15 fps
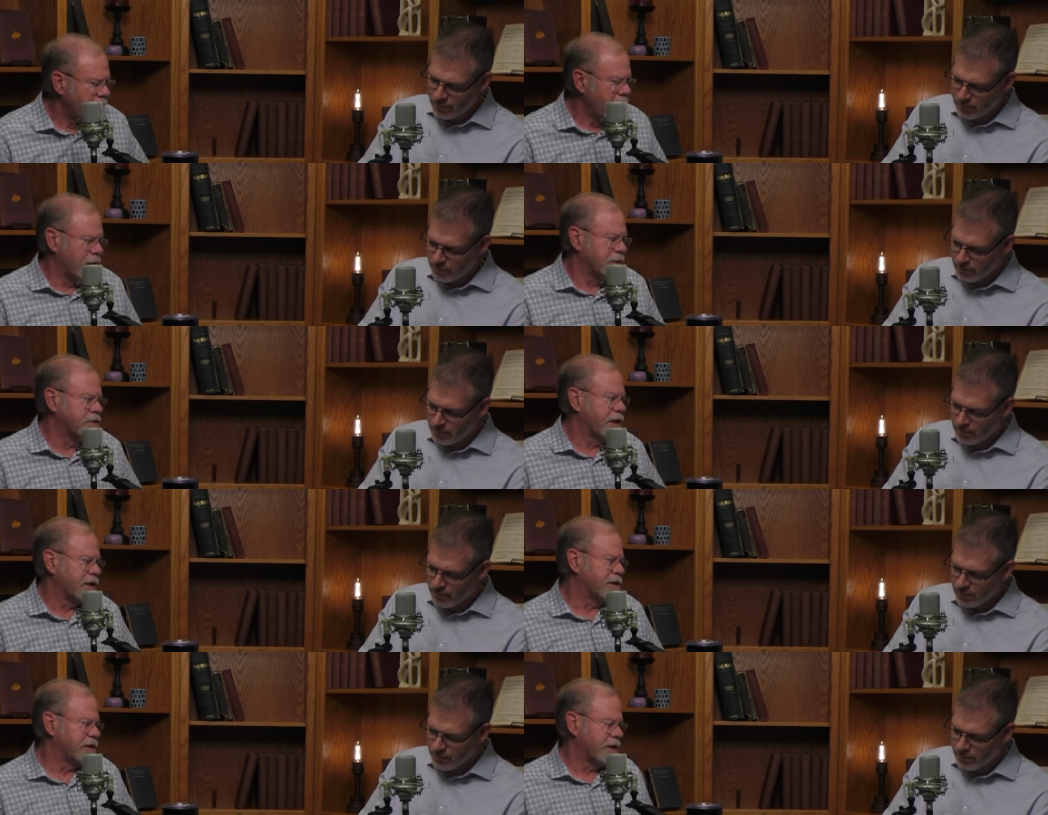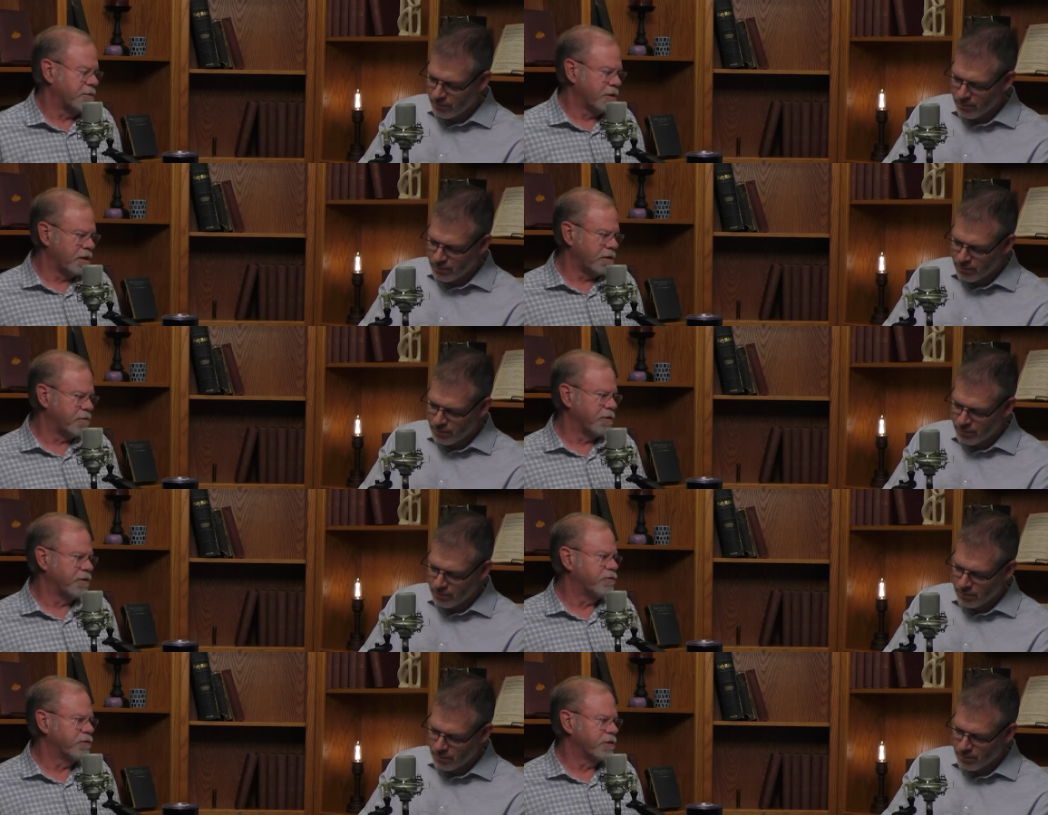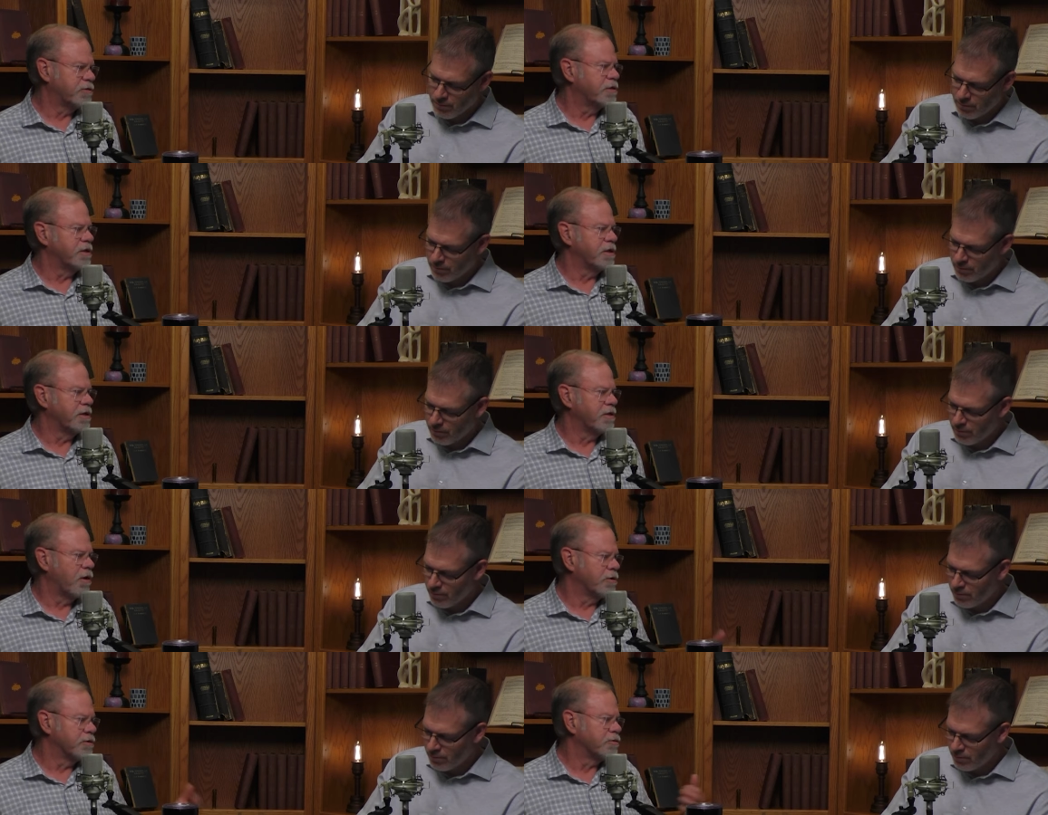Speaker 1: uh, 2 Timothy
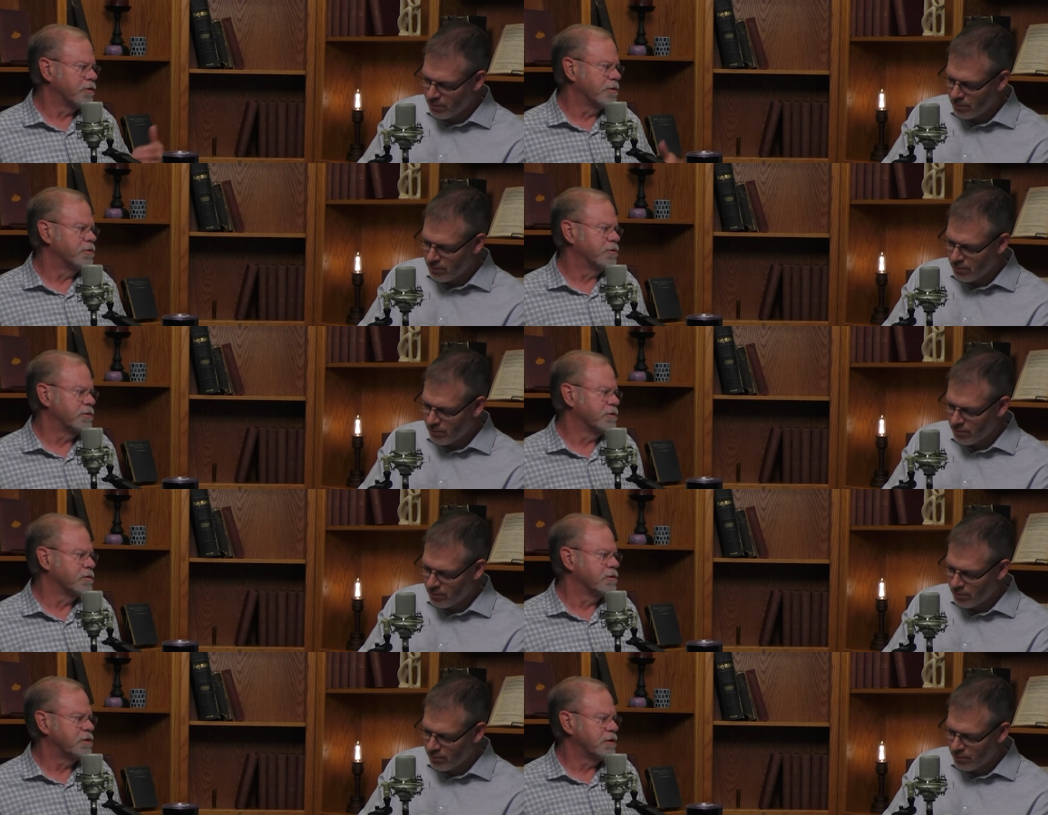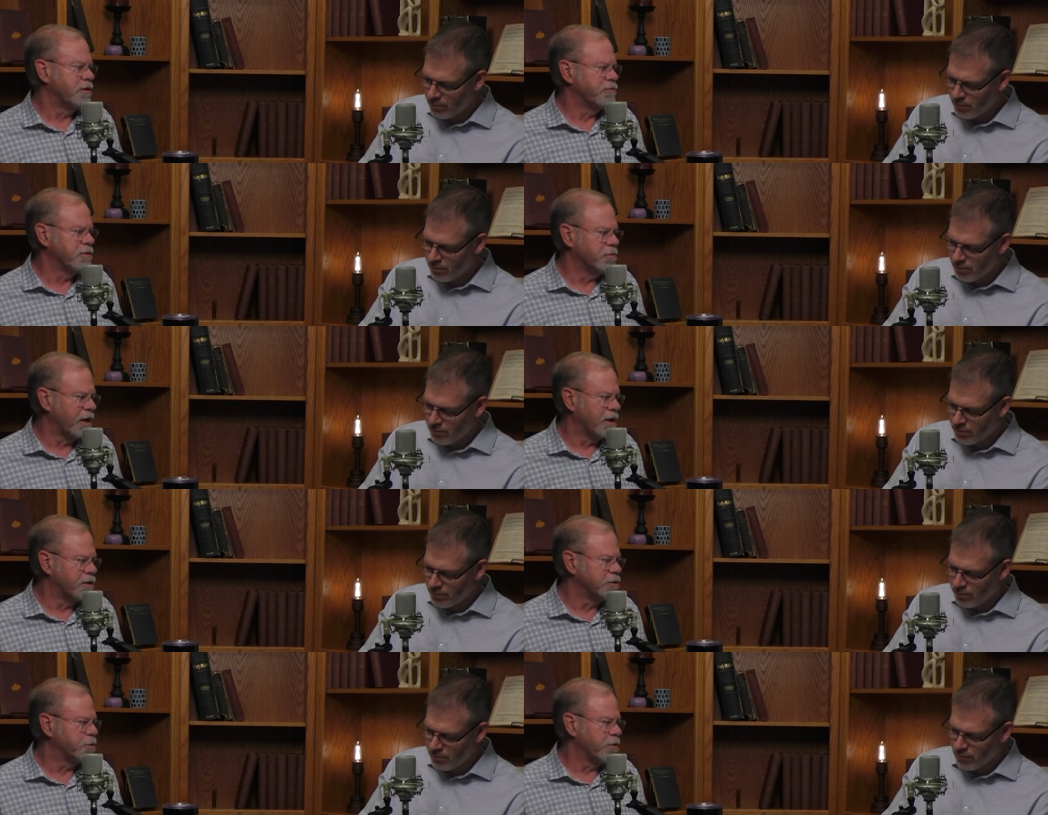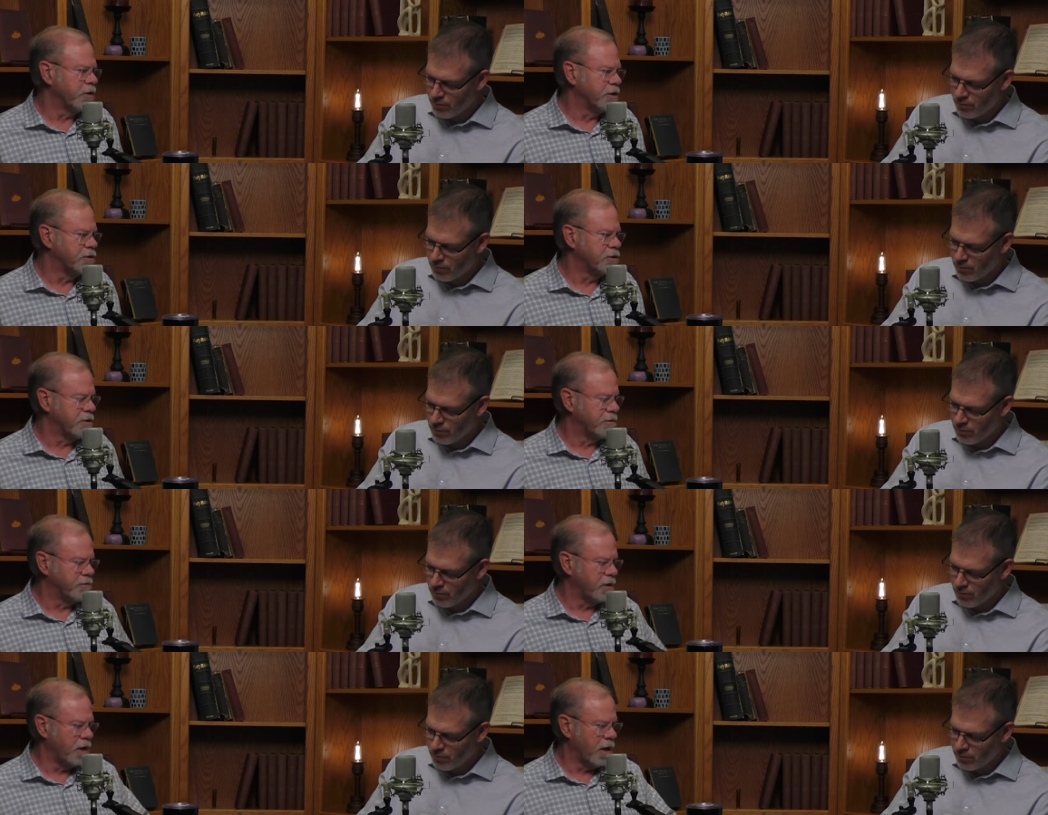3.16, all scripture is given by inspiration
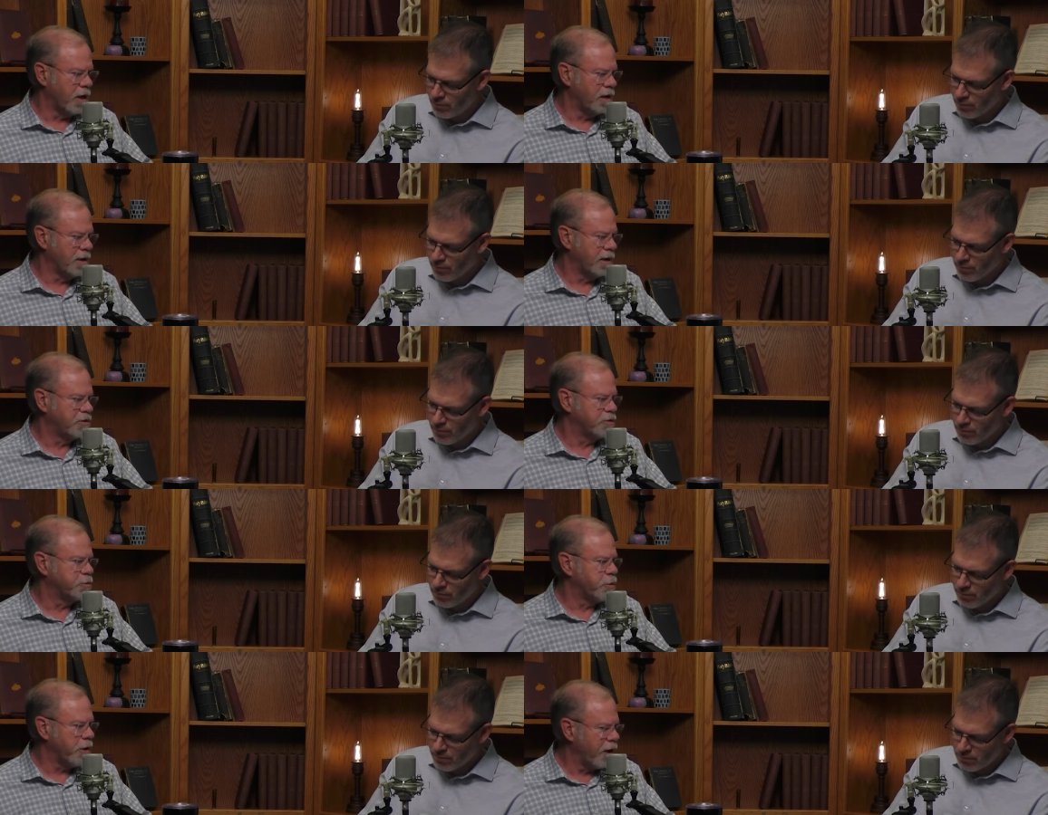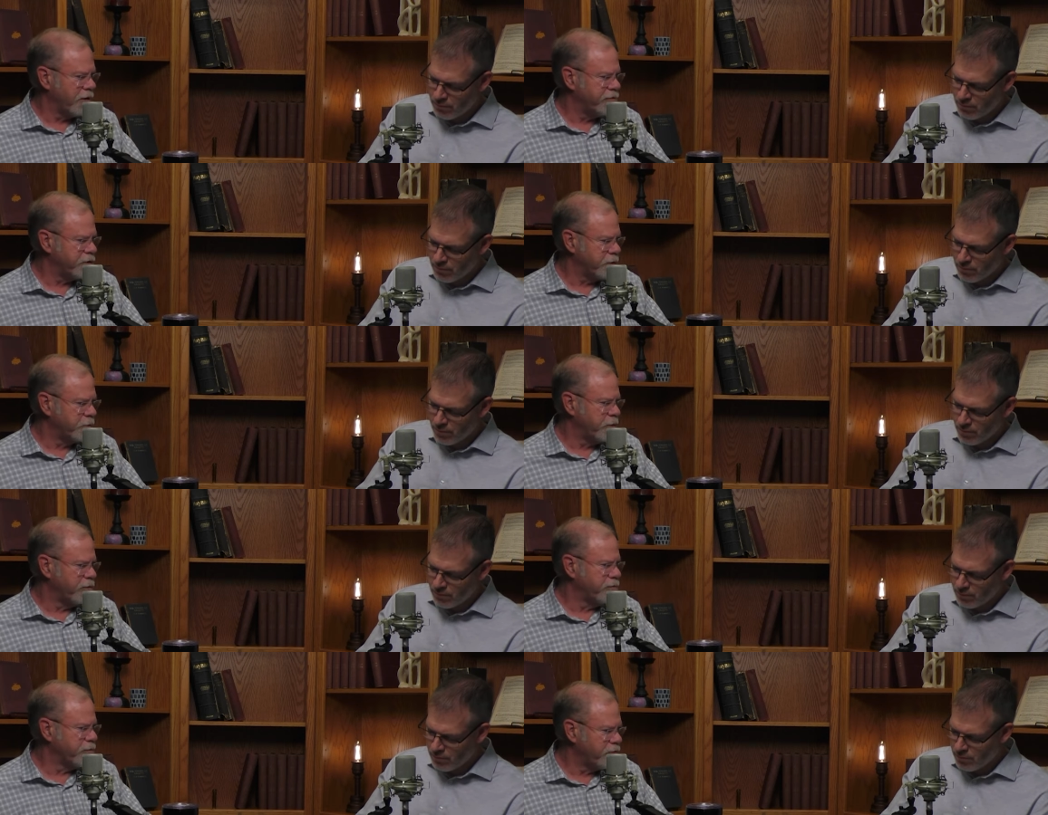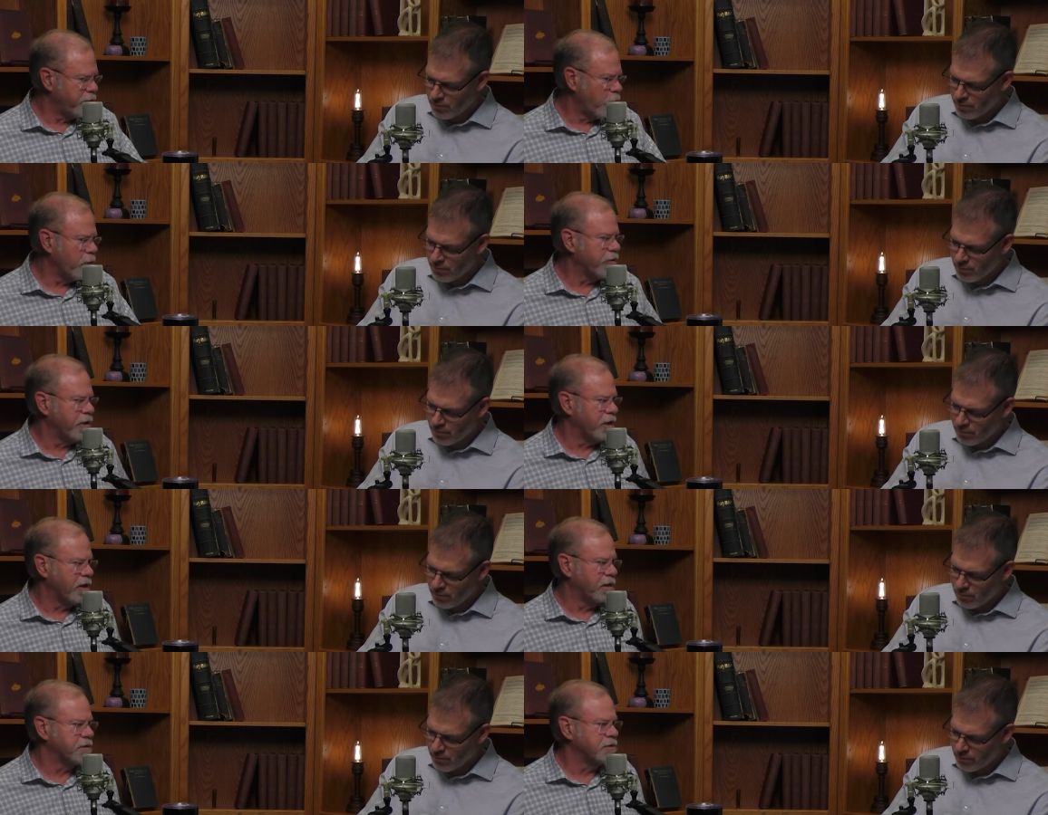of God and is profitable for four
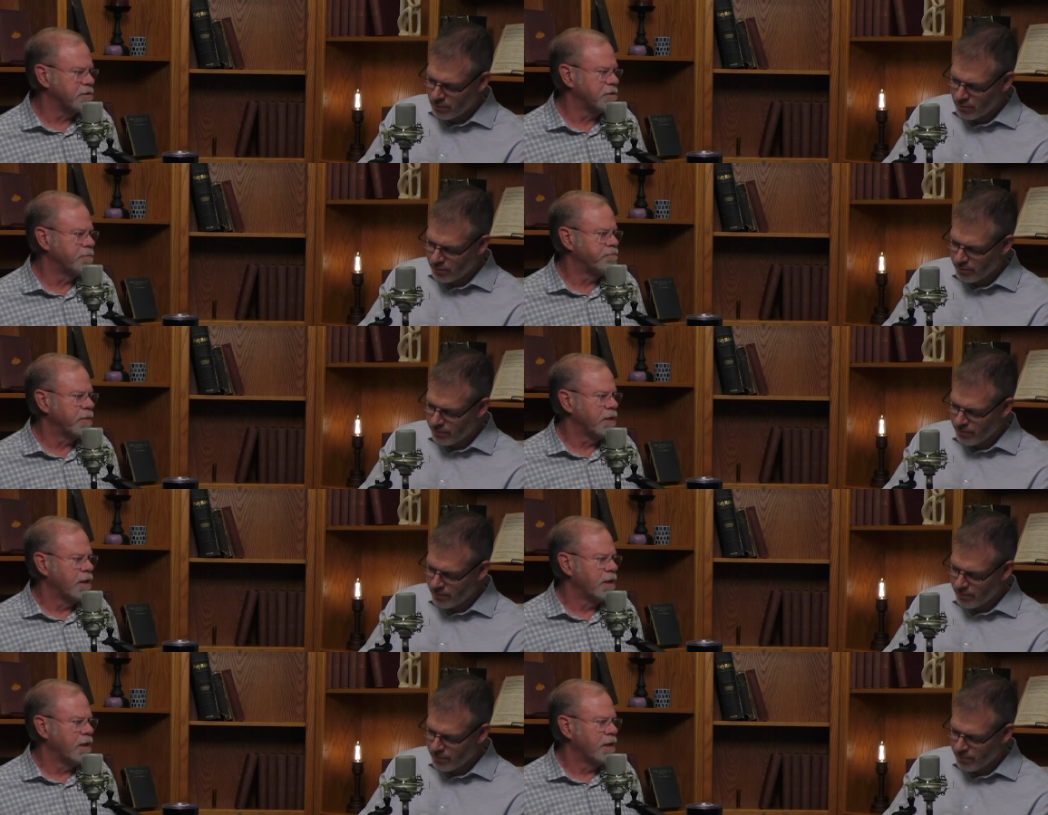things